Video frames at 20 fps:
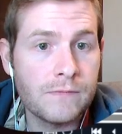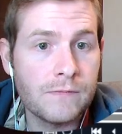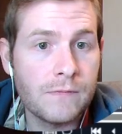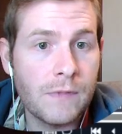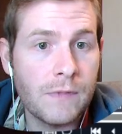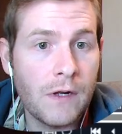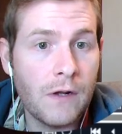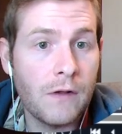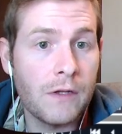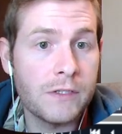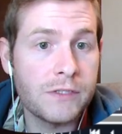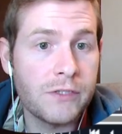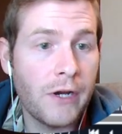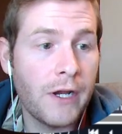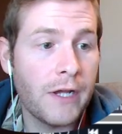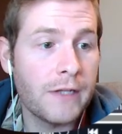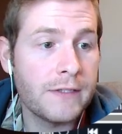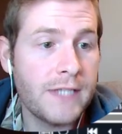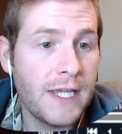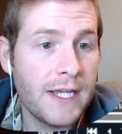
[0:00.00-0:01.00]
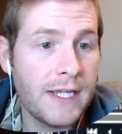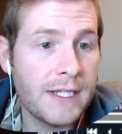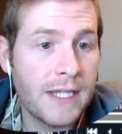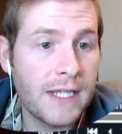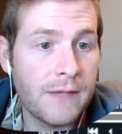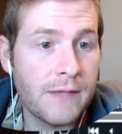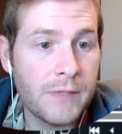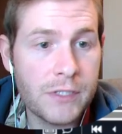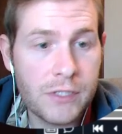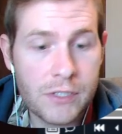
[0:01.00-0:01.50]
Oh, sorry. I'll take a
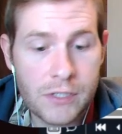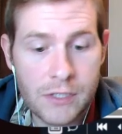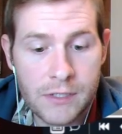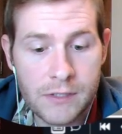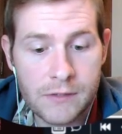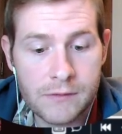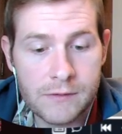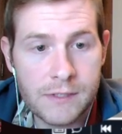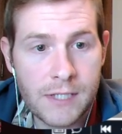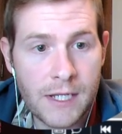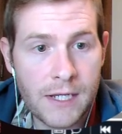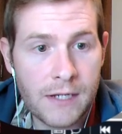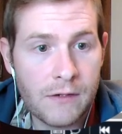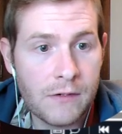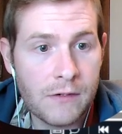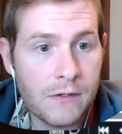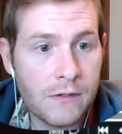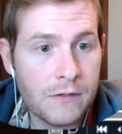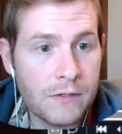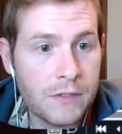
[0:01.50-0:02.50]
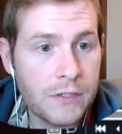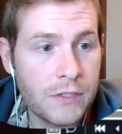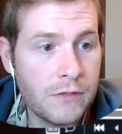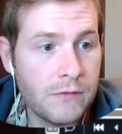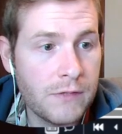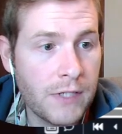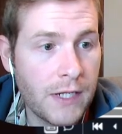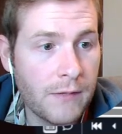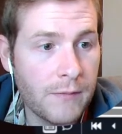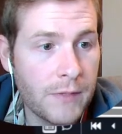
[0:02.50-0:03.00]
damage. He'll take 2
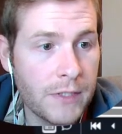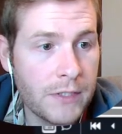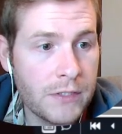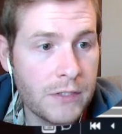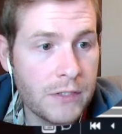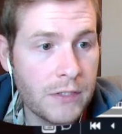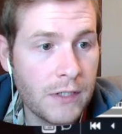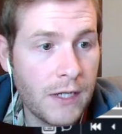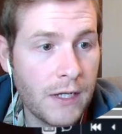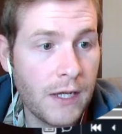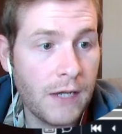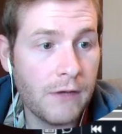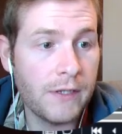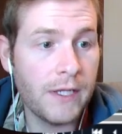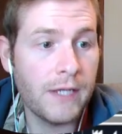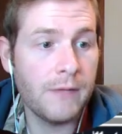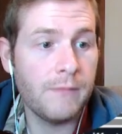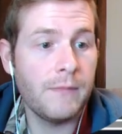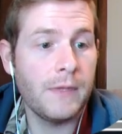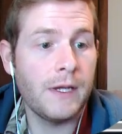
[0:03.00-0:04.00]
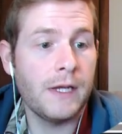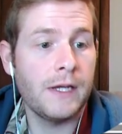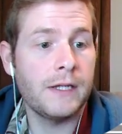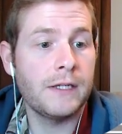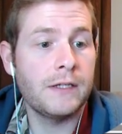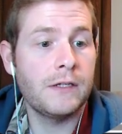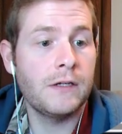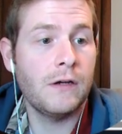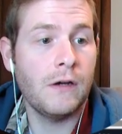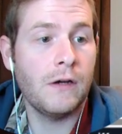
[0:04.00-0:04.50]
damage. I'll get my
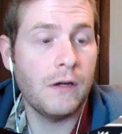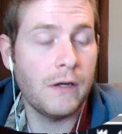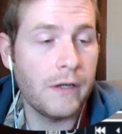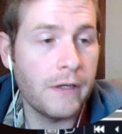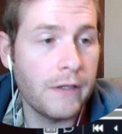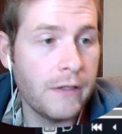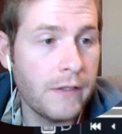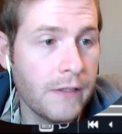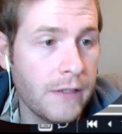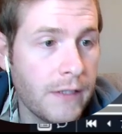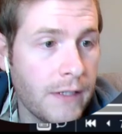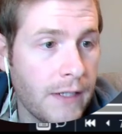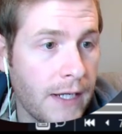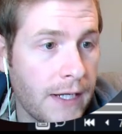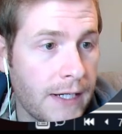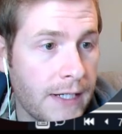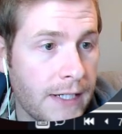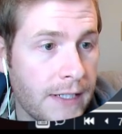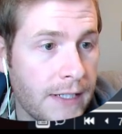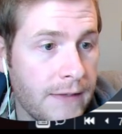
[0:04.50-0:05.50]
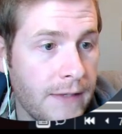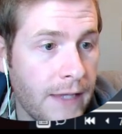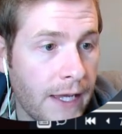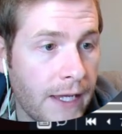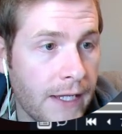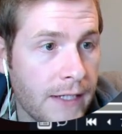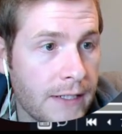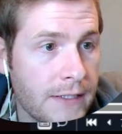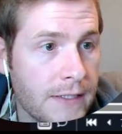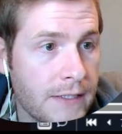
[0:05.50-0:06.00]
card. I needed
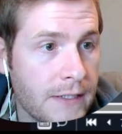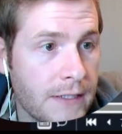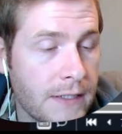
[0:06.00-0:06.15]
that.